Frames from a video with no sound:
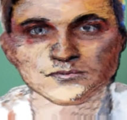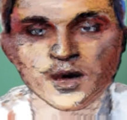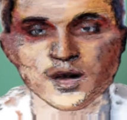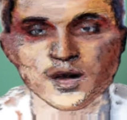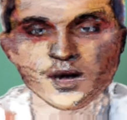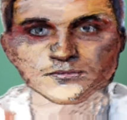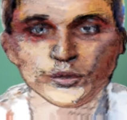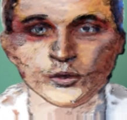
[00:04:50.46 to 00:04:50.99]

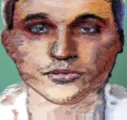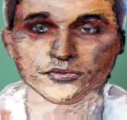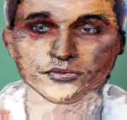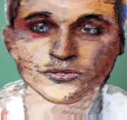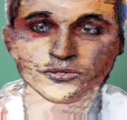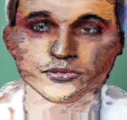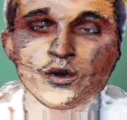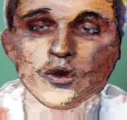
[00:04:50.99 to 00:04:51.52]
I hope this
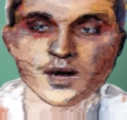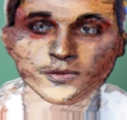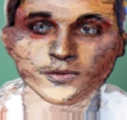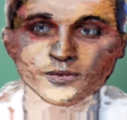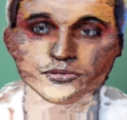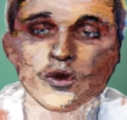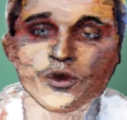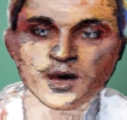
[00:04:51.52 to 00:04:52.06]
video
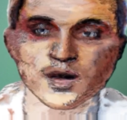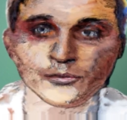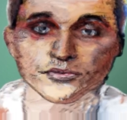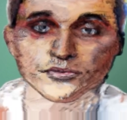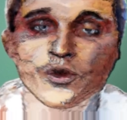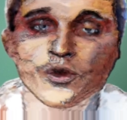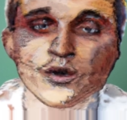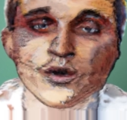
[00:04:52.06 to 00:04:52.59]
helped you
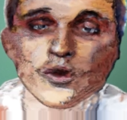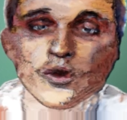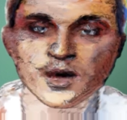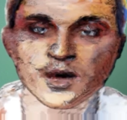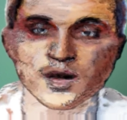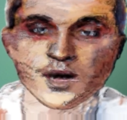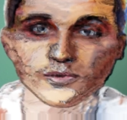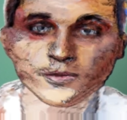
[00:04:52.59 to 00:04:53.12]
understand a
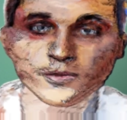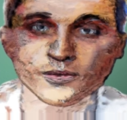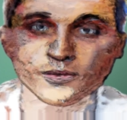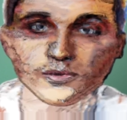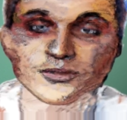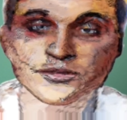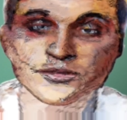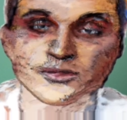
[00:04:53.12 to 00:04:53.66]
little more
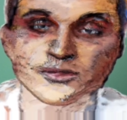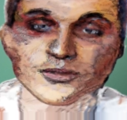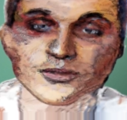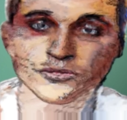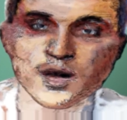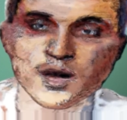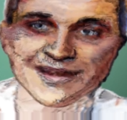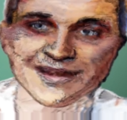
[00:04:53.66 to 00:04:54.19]
about the Krebs
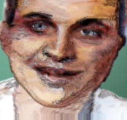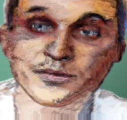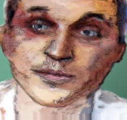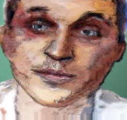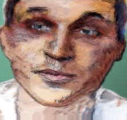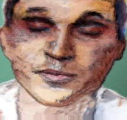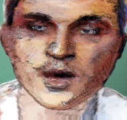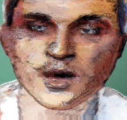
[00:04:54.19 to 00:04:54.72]
cycle than
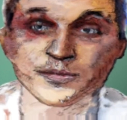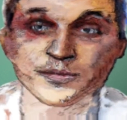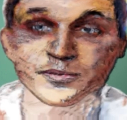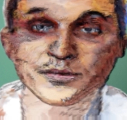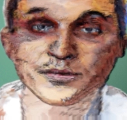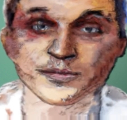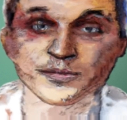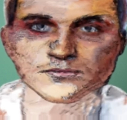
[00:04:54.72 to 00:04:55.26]
you already
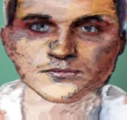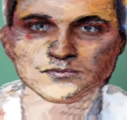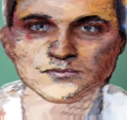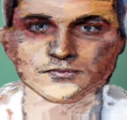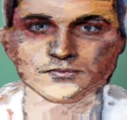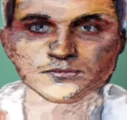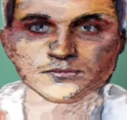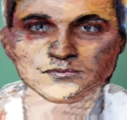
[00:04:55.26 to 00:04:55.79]
did.
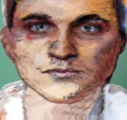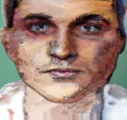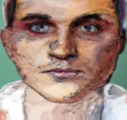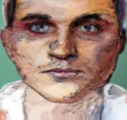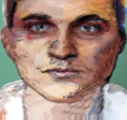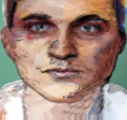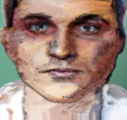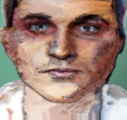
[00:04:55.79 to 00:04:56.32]

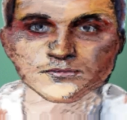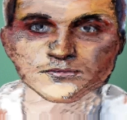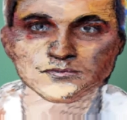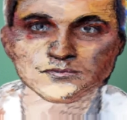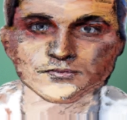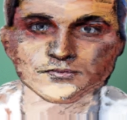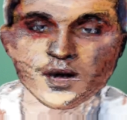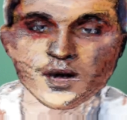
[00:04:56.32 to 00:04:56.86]

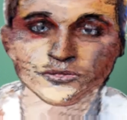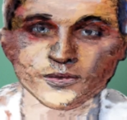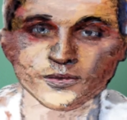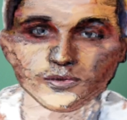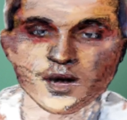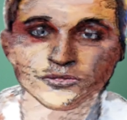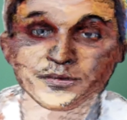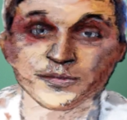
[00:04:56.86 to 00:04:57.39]
Thanks for
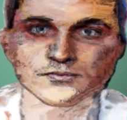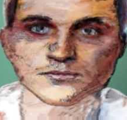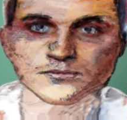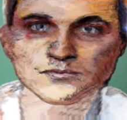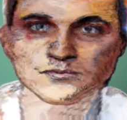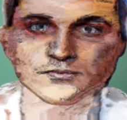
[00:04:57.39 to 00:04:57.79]
watching.